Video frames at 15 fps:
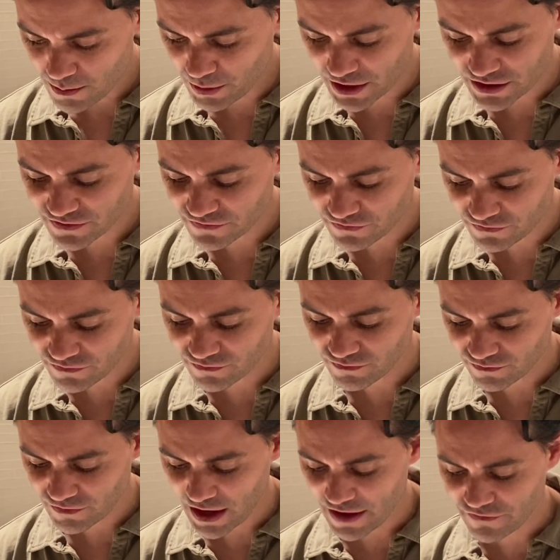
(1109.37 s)
But it's
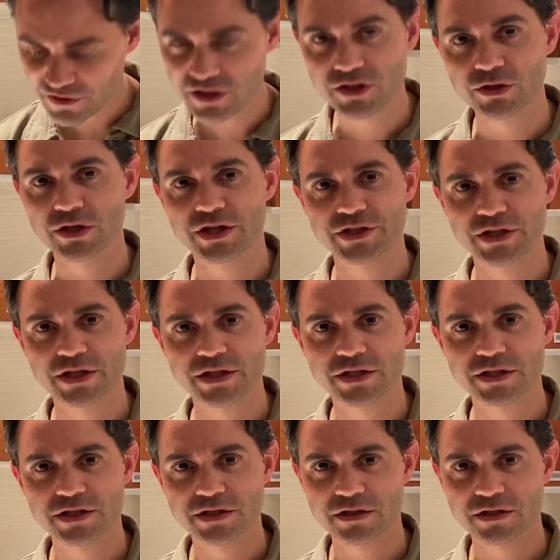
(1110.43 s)
effing delicious.